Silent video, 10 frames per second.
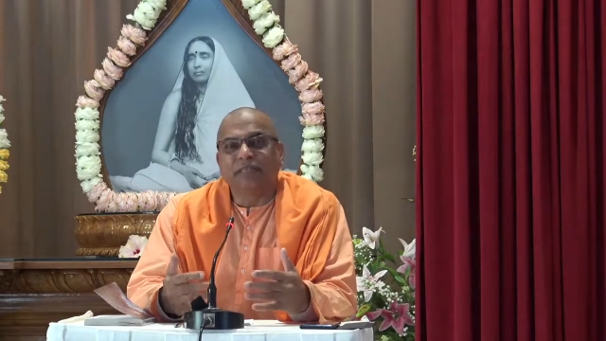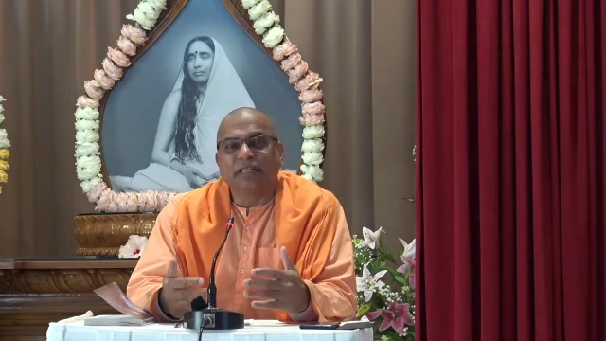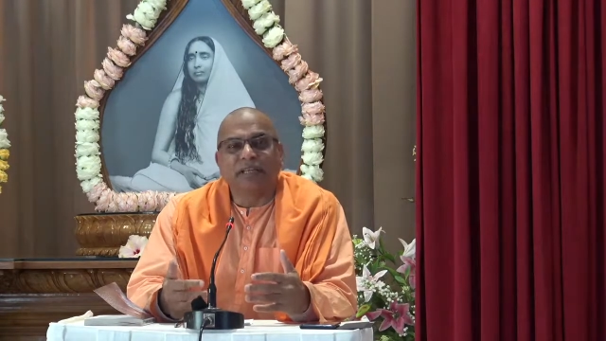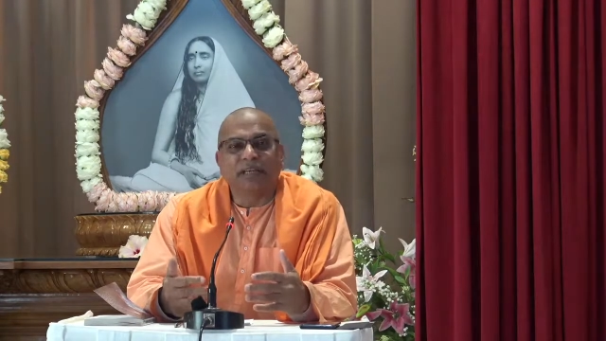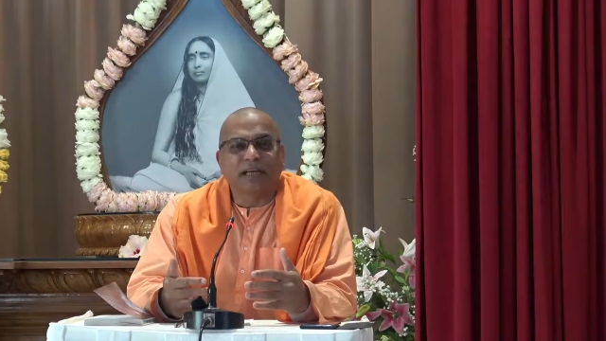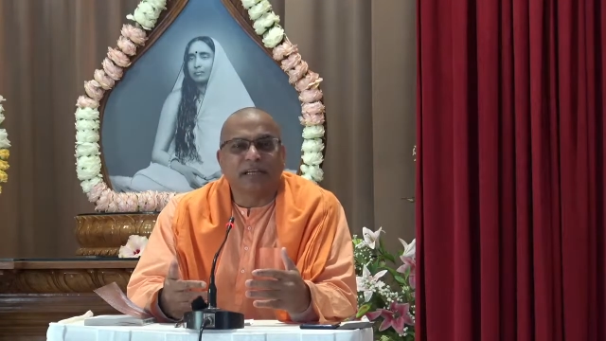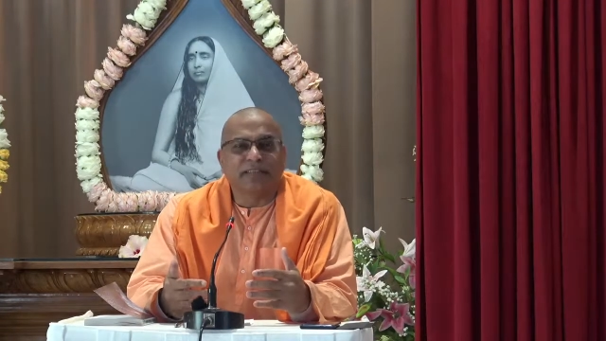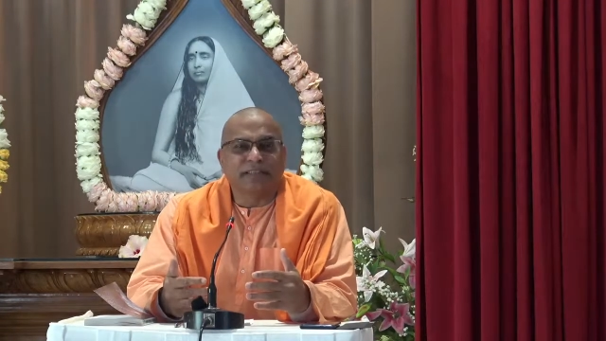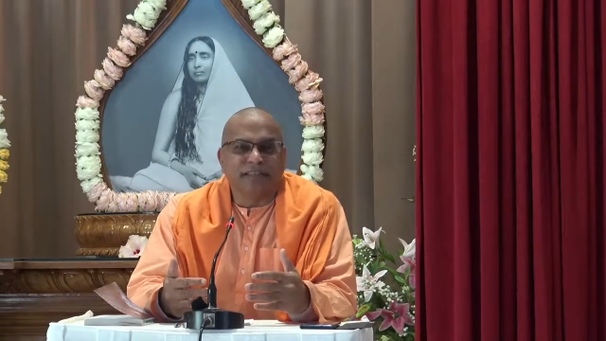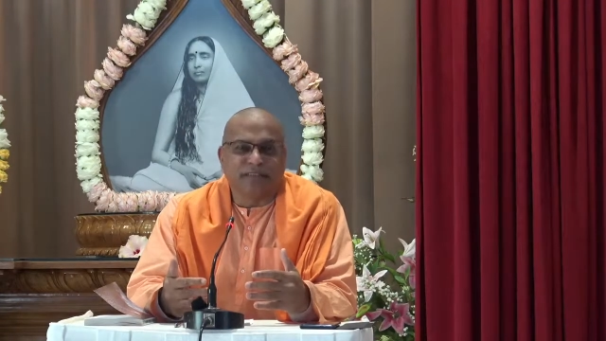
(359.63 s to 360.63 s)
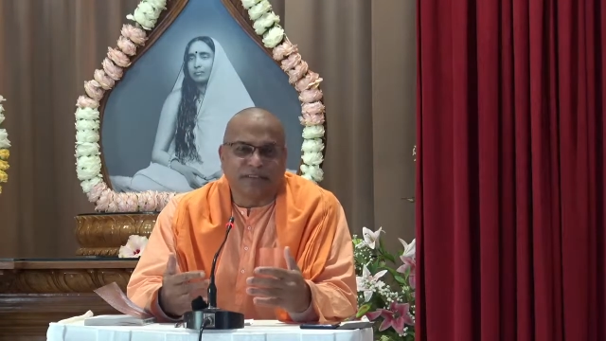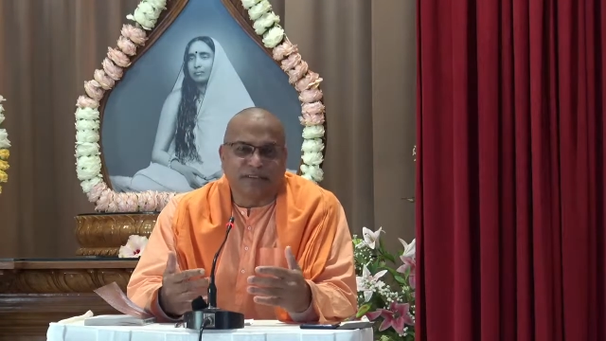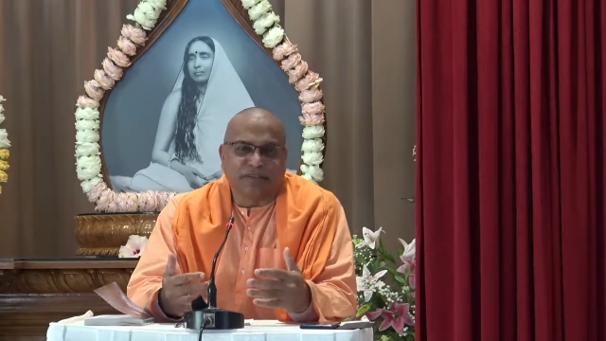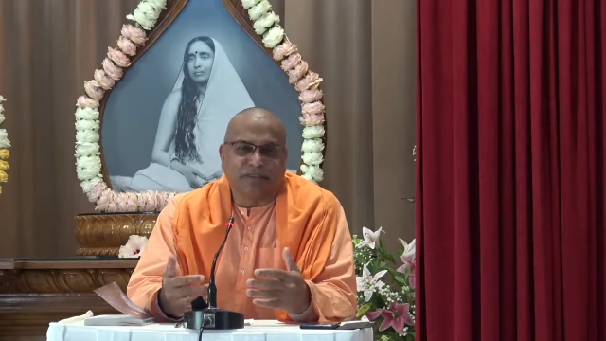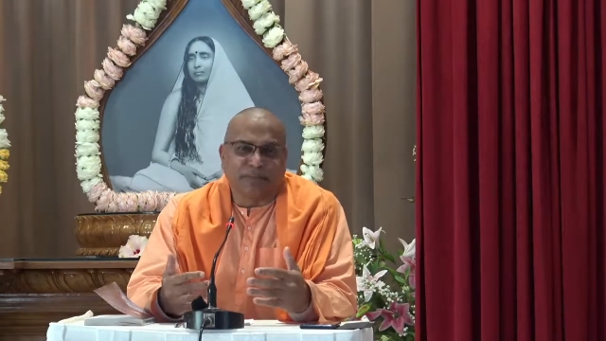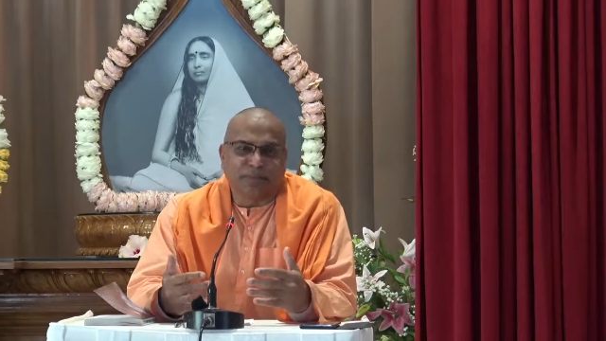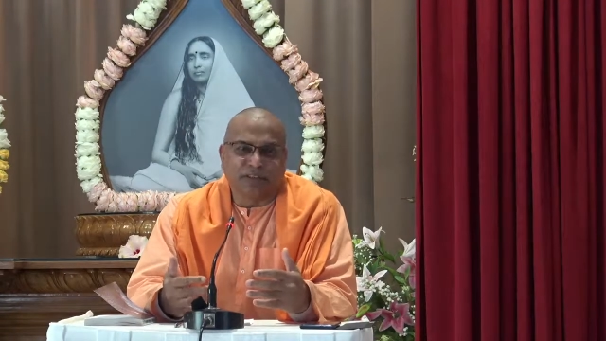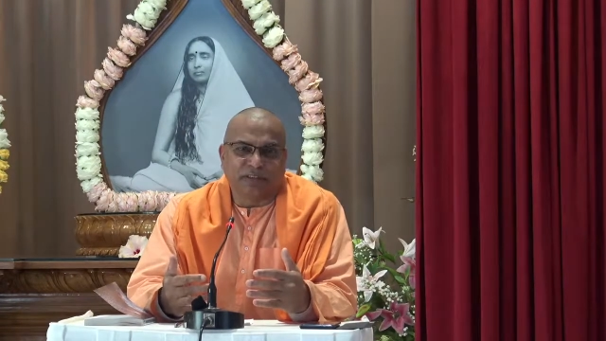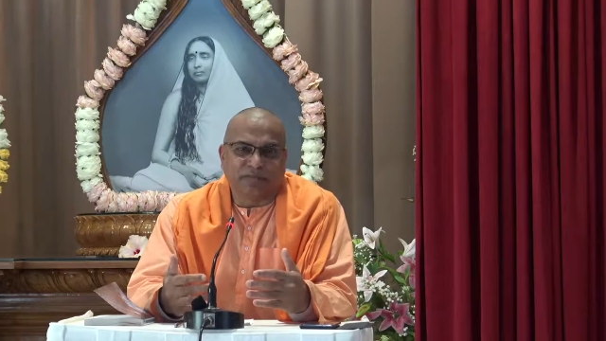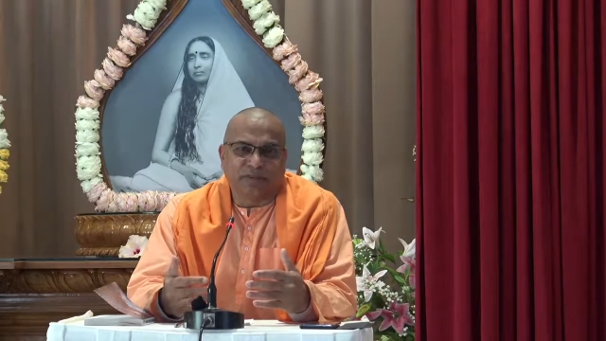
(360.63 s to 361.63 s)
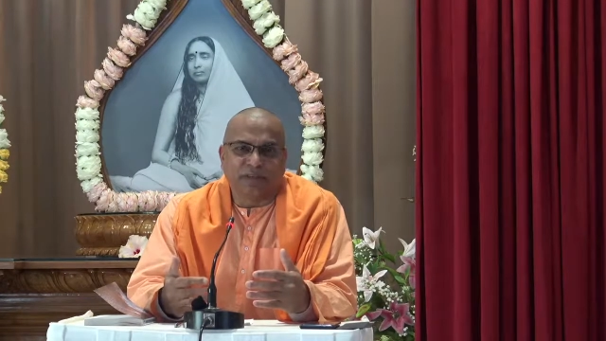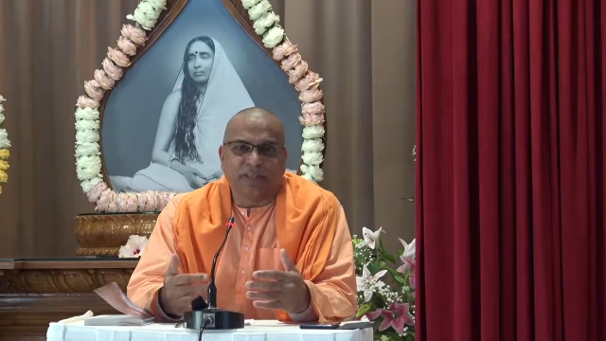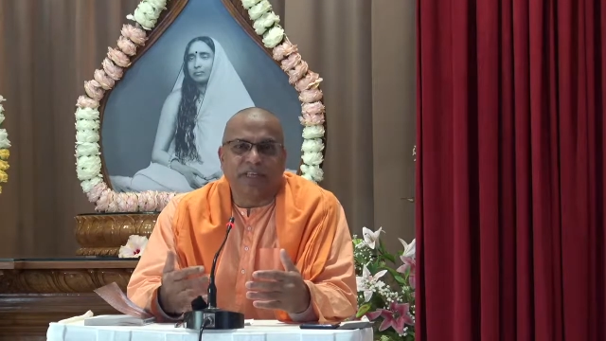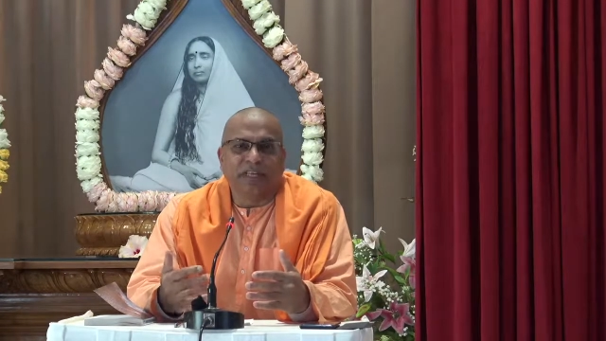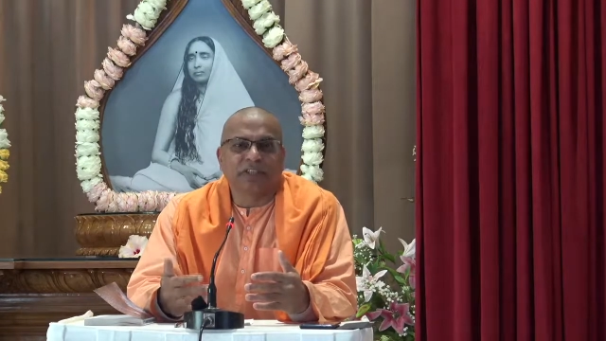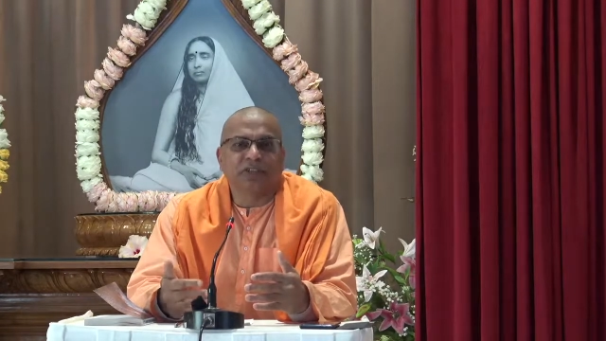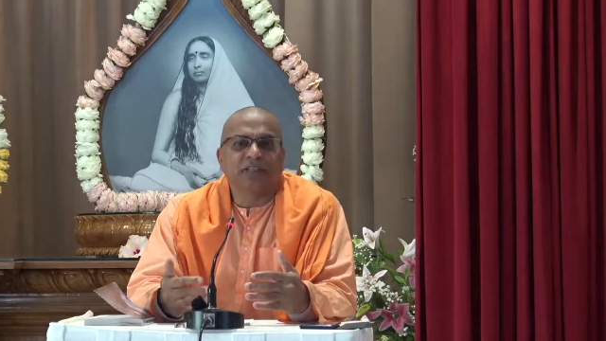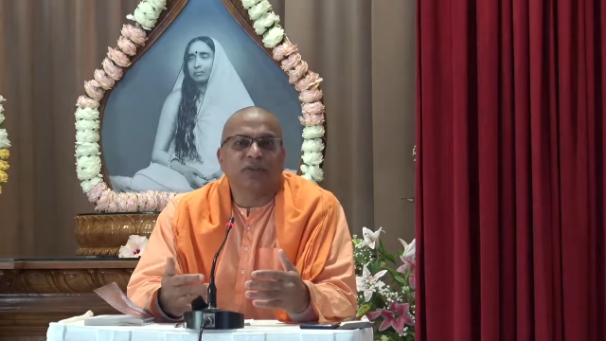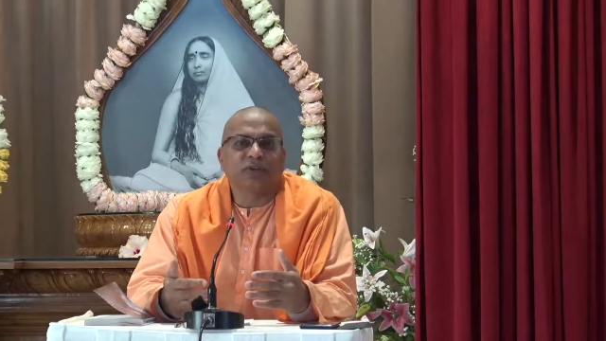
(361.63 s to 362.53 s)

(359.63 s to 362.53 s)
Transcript: kindergarten conception of God, an extra